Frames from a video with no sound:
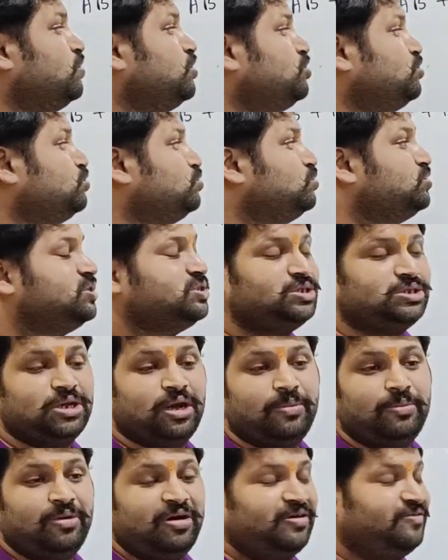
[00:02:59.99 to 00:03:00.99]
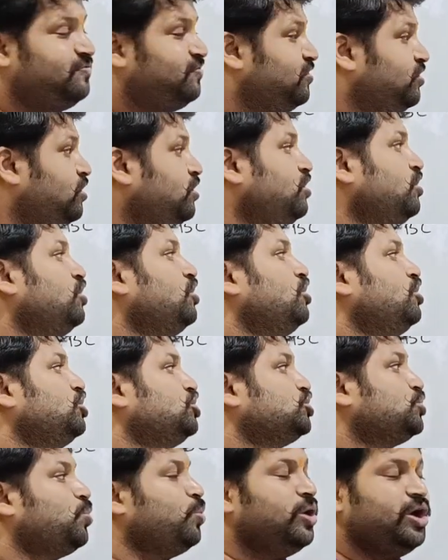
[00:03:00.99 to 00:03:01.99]
to the sum of the
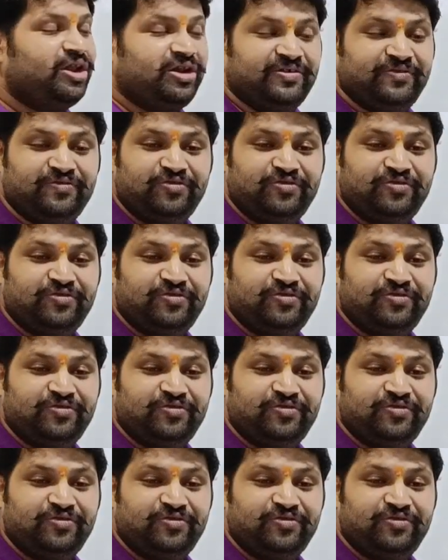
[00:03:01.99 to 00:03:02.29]
square of